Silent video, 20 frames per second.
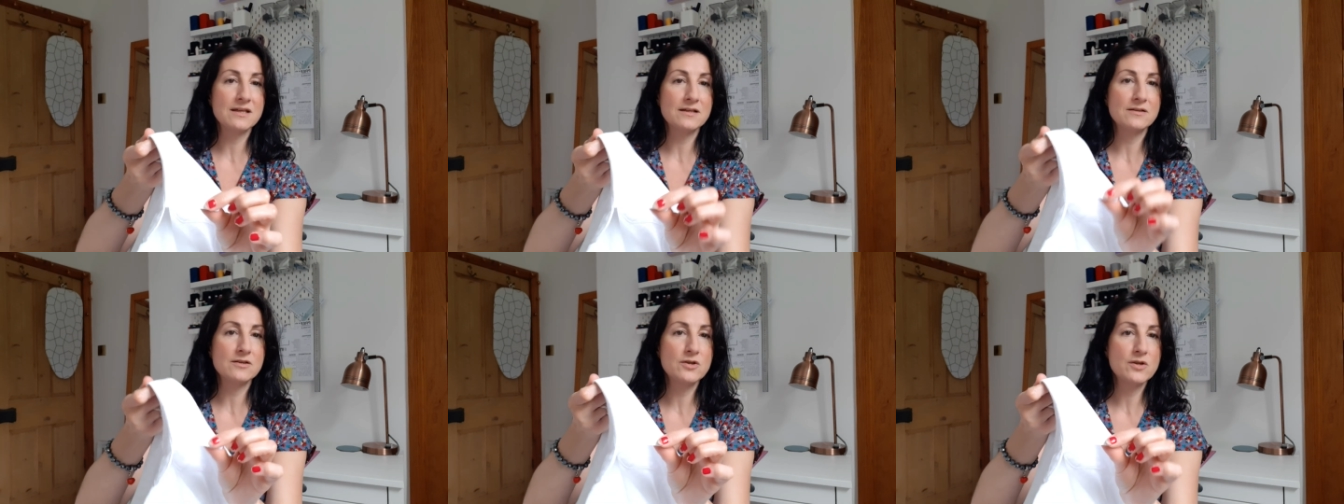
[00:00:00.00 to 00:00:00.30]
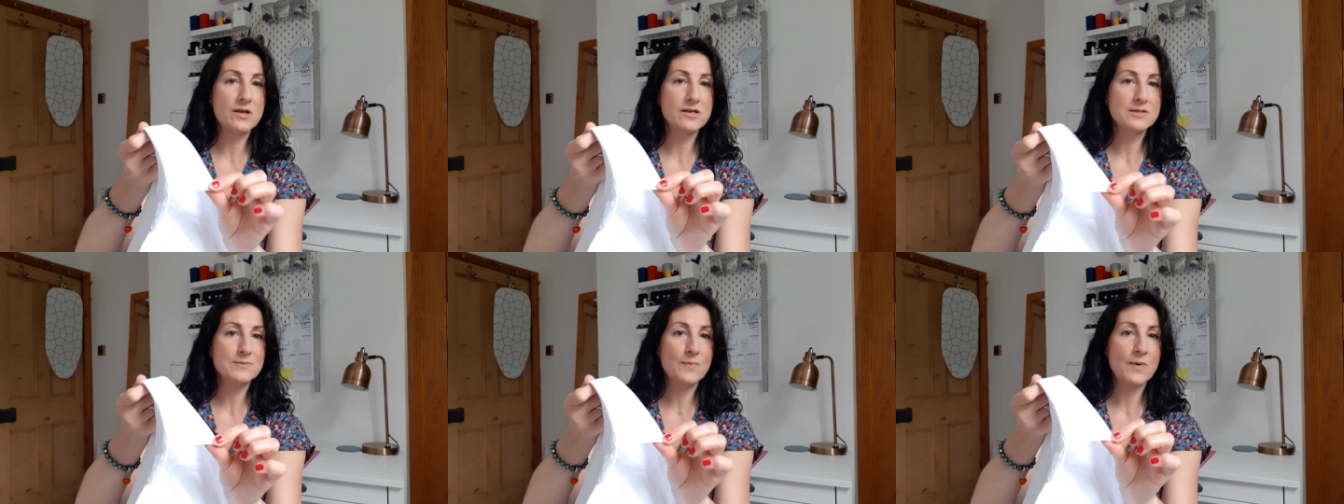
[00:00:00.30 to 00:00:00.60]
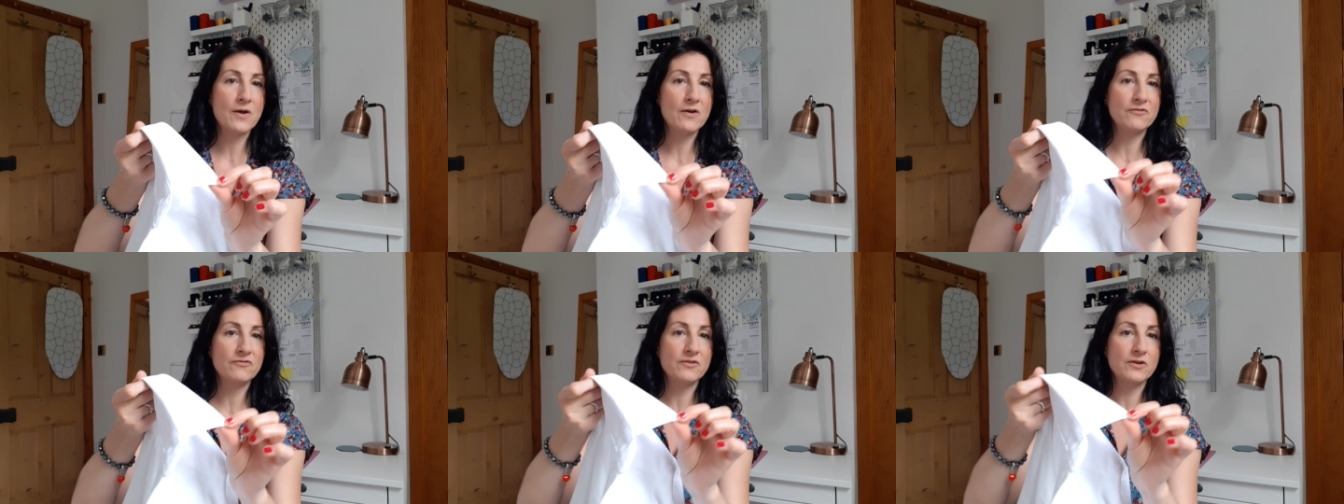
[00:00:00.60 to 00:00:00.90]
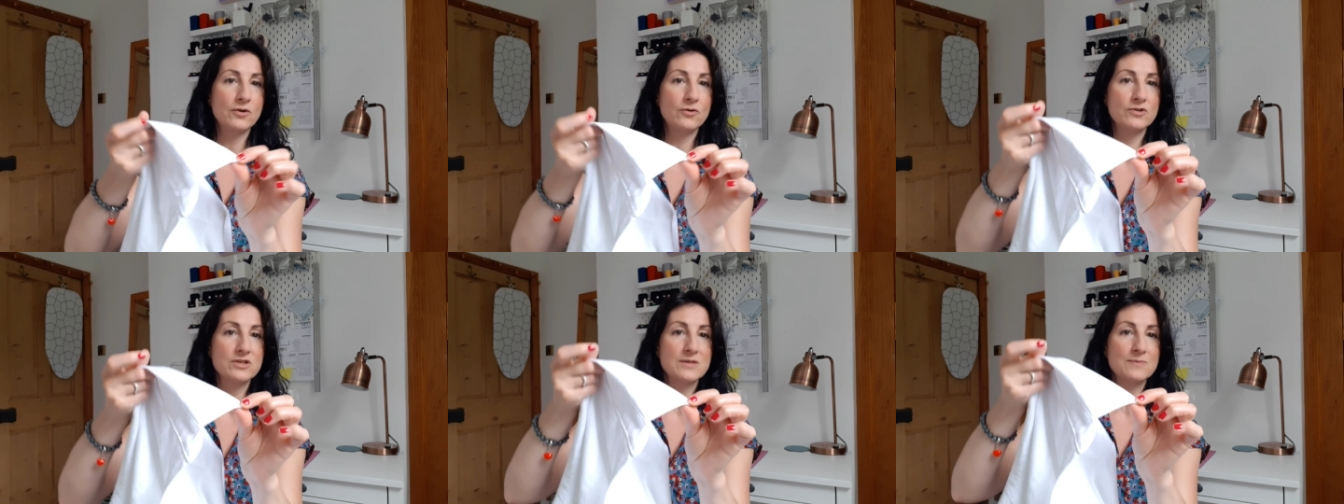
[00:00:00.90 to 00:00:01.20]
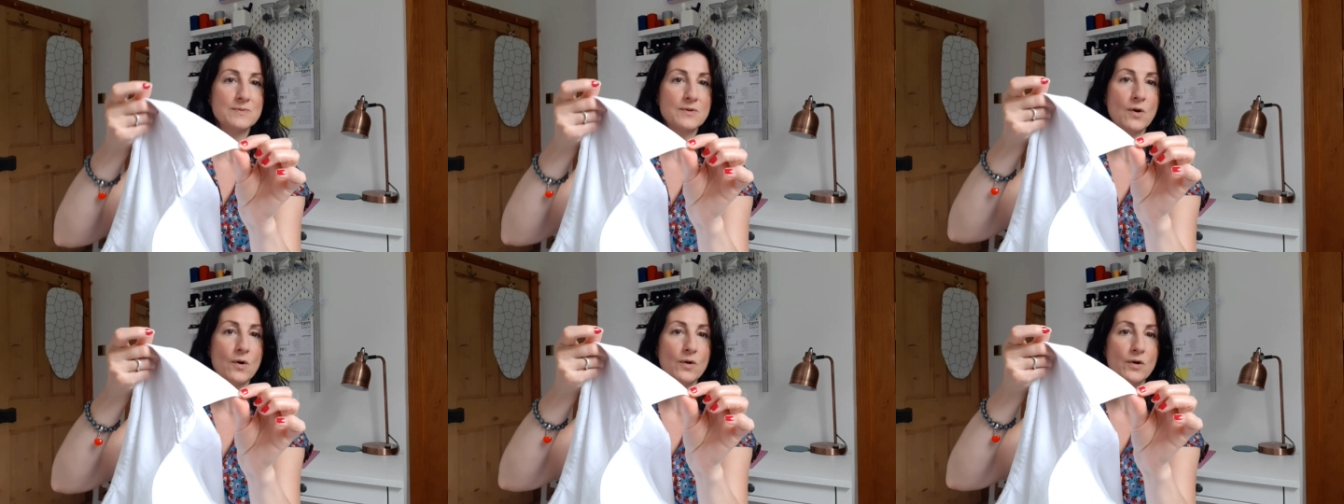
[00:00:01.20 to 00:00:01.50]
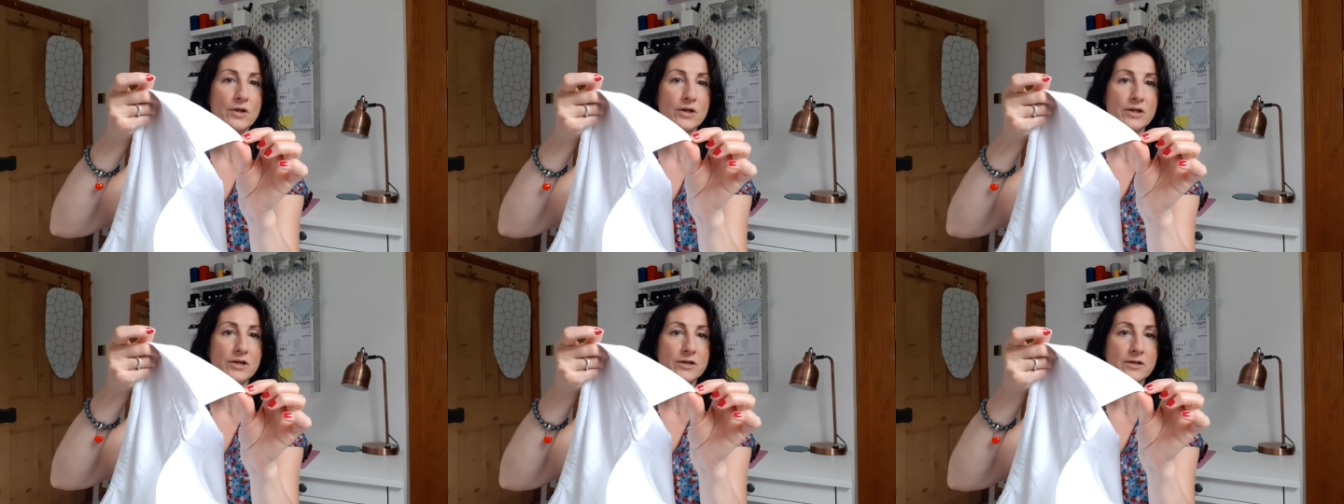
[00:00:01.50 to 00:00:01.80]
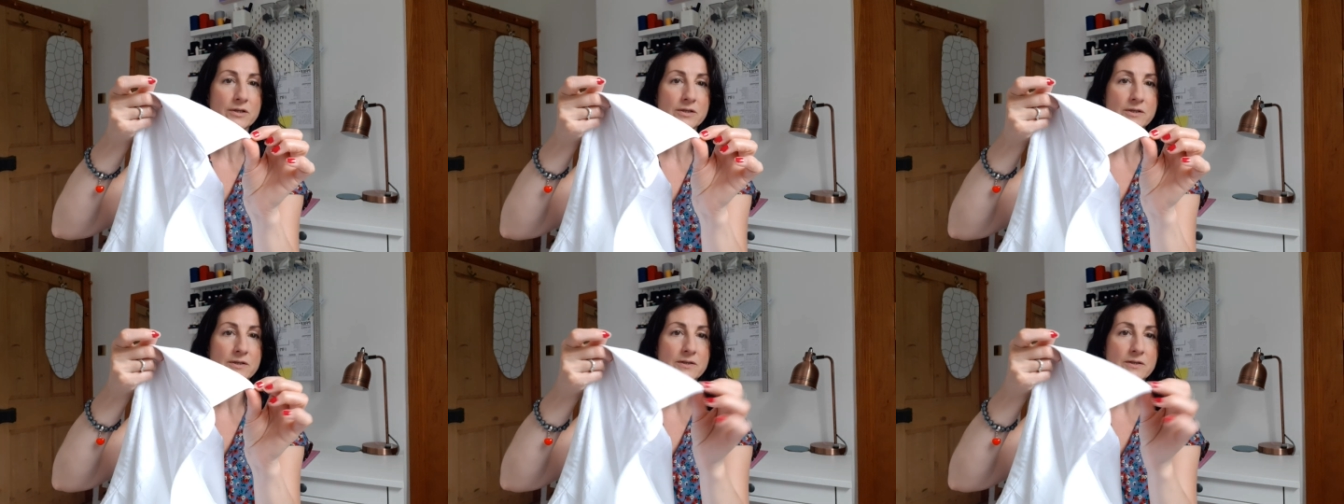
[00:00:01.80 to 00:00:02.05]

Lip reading: a nice, perfect, crisp collar,